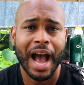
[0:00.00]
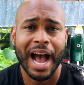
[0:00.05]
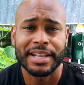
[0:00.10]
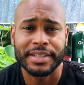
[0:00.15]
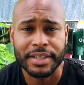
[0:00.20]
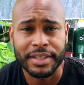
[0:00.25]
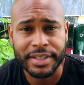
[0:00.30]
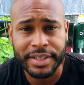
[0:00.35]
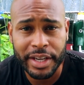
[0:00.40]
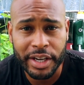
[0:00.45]
I
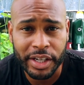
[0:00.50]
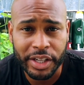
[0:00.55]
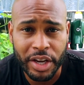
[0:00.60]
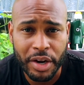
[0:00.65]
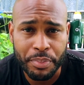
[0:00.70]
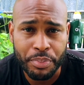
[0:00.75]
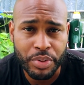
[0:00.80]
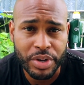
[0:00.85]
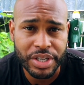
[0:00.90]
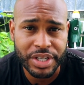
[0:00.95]
sincerely
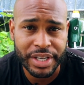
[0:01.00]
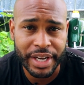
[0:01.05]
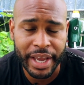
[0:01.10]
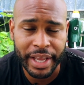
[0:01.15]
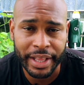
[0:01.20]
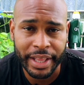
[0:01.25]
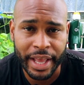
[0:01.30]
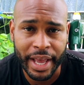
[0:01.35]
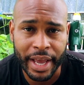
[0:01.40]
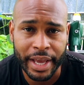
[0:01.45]

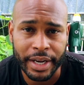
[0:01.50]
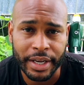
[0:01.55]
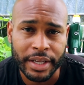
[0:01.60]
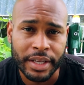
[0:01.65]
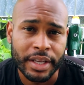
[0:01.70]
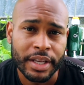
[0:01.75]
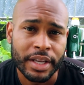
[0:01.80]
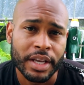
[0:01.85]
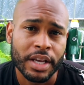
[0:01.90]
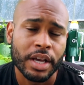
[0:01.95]
appreciate that.
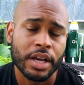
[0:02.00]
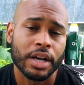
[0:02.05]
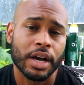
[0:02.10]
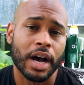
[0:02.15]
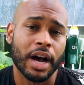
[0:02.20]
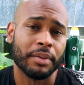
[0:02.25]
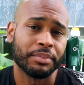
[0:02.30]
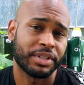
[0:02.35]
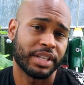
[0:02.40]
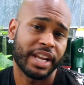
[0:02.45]

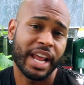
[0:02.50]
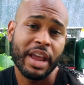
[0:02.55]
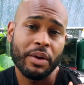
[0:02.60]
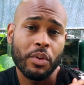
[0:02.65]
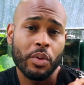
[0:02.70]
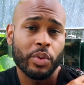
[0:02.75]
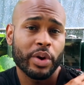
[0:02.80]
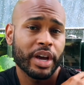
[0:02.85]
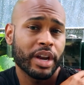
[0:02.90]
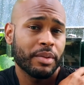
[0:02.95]
Today,
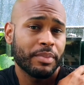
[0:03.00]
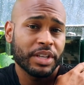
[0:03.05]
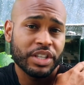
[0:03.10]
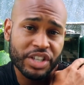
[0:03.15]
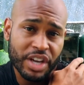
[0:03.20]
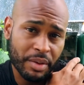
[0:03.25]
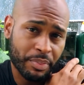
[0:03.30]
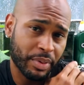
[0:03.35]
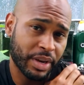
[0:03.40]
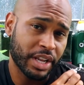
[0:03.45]
what we're going to be
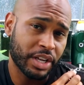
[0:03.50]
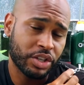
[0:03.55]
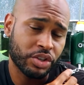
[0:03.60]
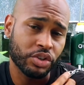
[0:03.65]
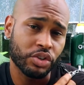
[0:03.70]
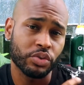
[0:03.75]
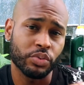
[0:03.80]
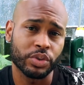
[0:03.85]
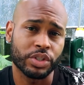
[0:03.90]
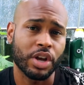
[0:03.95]
jumping
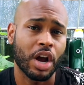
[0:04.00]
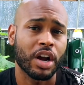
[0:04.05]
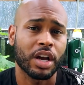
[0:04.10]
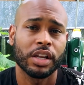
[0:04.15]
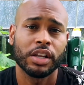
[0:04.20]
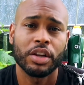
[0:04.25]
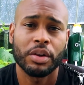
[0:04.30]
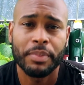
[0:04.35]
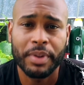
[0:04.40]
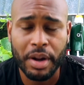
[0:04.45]
into, we're
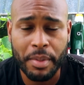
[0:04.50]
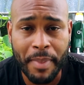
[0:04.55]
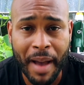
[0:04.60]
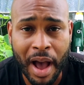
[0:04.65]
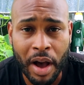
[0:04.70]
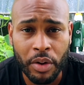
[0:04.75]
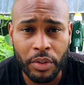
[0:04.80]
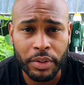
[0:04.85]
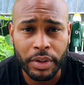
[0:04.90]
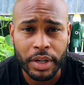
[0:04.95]
talking a little bit
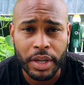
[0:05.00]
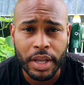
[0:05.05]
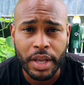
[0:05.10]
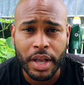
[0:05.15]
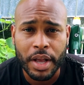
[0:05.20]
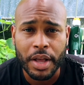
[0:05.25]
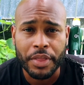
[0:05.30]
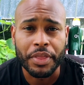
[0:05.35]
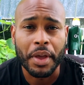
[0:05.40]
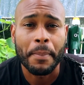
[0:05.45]
about
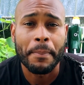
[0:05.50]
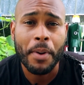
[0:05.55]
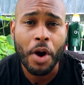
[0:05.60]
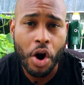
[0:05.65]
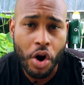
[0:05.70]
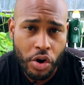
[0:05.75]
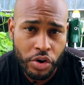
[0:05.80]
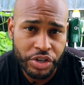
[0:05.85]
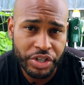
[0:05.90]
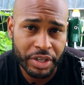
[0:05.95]
the
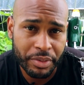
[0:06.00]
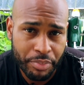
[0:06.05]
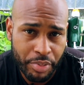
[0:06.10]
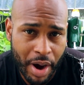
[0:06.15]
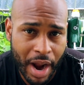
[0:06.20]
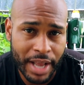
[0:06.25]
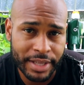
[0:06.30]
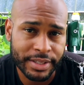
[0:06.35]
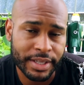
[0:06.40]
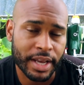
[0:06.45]
purging
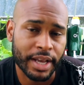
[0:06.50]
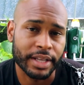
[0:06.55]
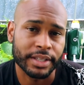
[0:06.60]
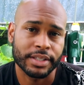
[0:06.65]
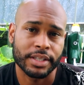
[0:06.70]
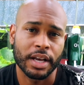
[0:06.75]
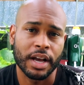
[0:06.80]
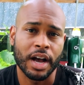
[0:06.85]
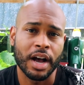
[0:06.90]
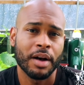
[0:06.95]

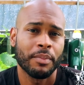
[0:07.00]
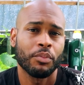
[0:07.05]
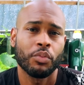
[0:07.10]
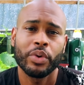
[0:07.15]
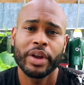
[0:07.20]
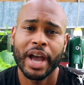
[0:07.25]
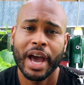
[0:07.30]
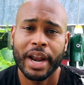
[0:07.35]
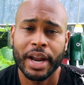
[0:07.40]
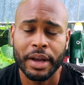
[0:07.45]
process.
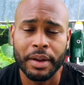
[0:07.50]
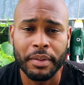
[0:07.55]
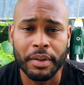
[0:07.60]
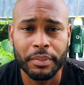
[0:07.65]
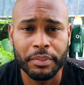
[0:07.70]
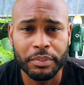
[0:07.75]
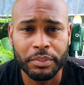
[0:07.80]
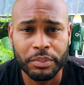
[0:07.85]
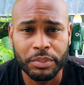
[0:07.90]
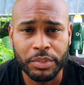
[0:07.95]
We got a
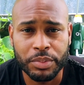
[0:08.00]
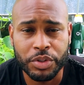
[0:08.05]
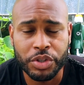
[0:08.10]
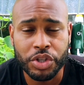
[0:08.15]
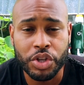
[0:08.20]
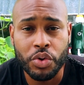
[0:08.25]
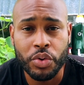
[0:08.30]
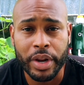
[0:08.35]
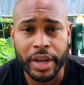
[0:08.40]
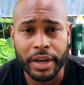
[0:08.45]

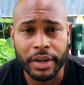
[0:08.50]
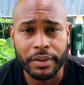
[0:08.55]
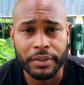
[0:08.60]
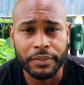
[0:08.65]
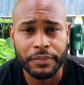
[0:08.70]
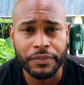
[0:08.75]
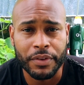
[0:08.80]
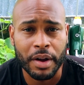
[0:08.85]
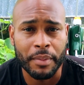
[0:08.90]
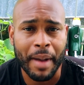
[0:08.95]
student
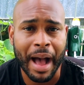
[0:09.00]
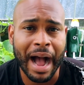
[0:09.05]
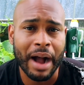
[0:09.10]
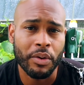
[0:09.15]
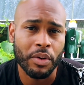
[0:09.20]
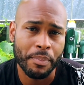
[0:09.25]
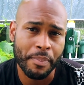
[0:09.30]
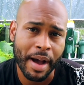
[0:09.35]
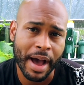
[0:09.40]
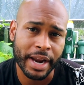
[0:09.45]
from
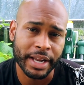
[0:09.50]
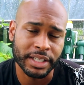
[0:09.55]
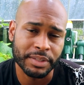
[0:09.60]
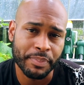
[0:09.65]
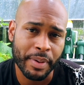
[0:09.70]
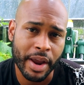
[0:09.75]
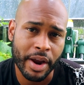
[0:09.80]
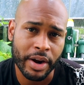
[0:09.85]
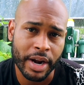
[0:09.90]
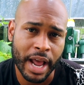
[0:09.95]
Aquaponics
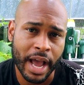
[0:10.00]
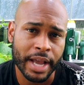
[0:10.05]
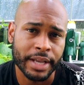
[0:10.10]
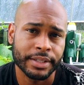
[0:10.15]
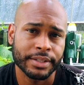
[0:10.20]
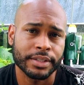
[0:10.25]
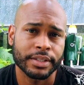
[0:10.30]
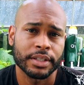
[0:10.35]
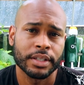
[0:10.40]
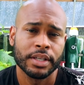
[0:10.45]

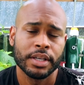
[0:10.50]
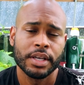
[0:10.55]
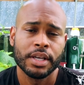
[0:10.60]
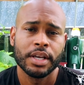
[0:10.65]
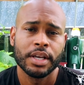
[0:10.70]
Paradise,